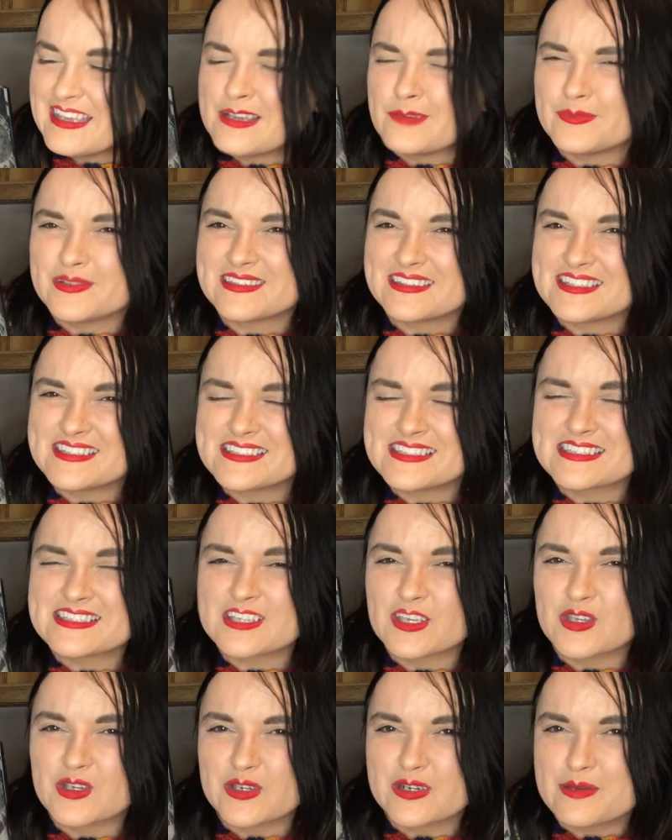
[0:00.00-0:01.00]
But this is a
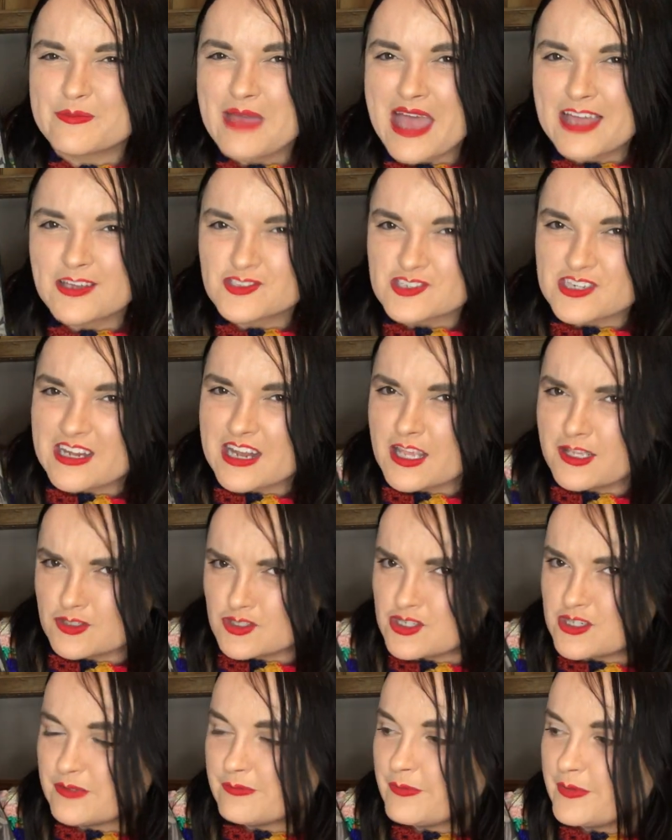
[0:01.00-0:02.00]
good
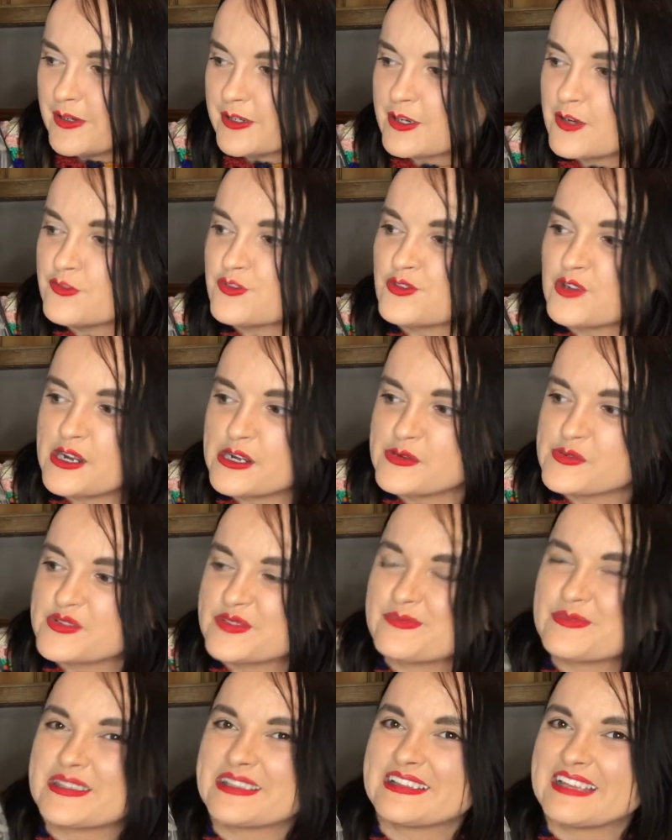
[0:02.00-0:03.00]
imagination book of what it would
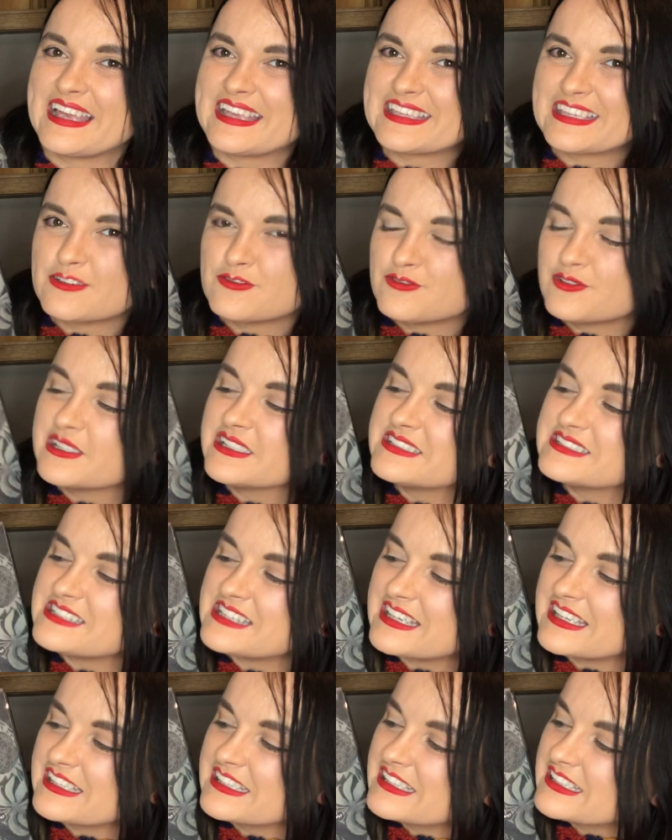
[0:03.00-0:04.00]
be like if we
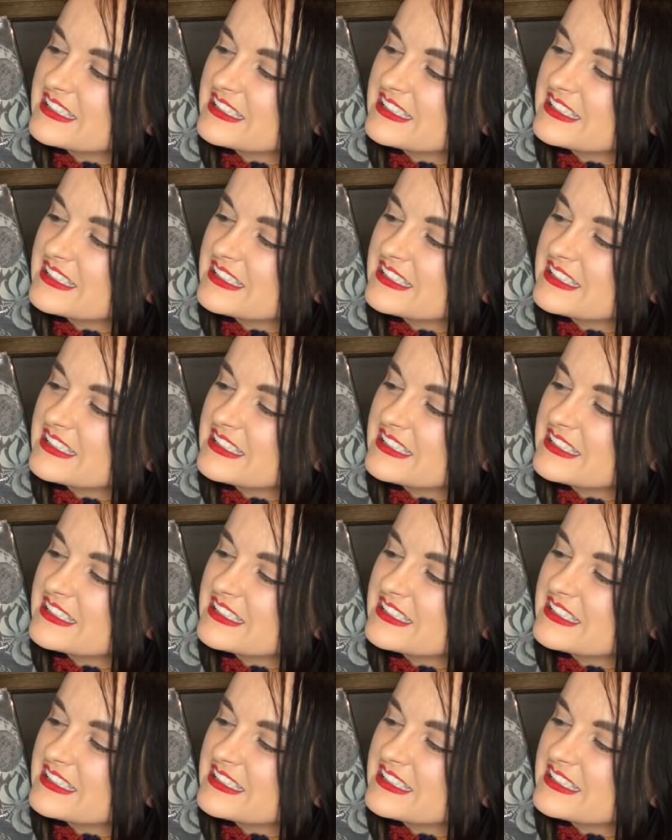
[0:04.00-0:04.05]
did.